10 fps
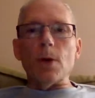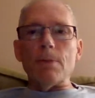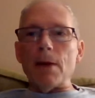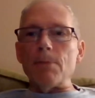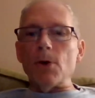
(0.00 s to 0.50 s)

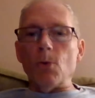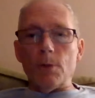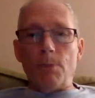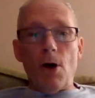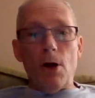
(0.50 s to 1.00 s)
remember
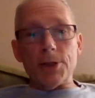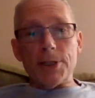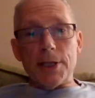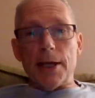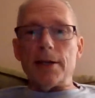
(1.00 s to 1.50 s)
what Paul
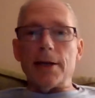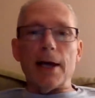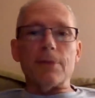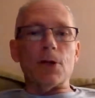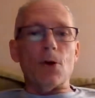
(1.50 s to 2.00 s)
said? And I
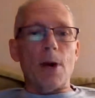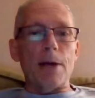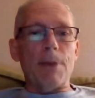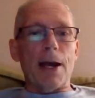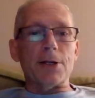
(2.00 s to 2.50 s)
have to go
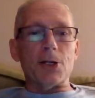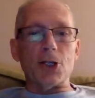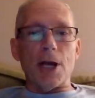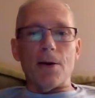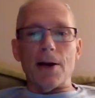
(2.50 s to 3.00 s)
right back to
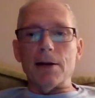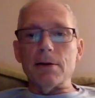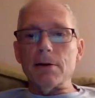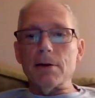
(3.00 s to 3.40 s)
sharing.